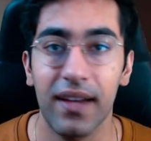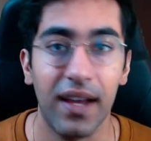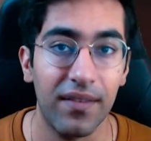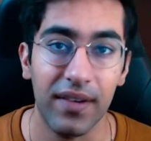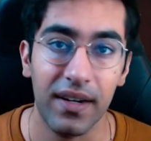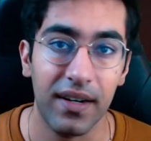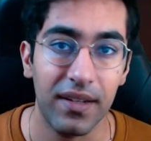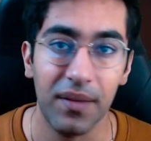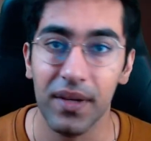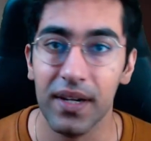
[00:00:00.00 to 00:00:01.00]
I haven't read
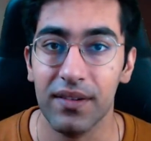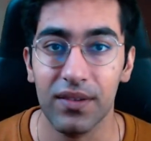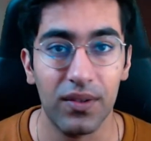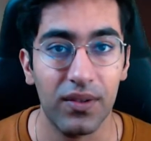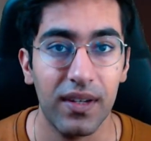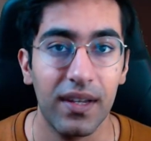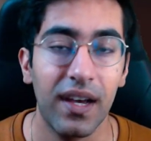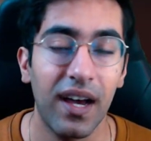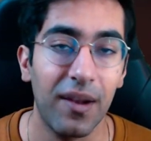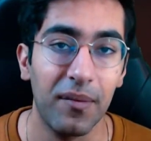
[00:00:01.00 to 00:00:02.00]
them yet, so
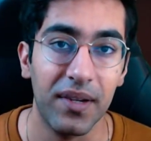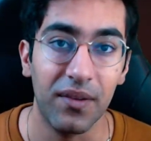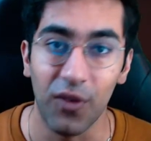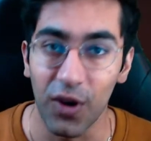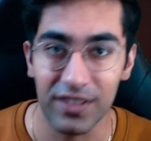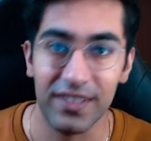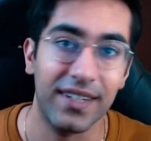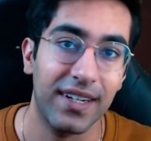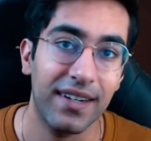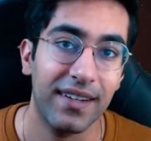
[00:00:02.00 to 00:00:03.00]
I'll be watching
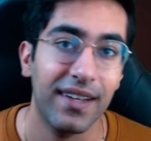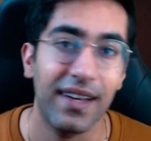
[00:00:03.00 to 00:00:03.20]
it.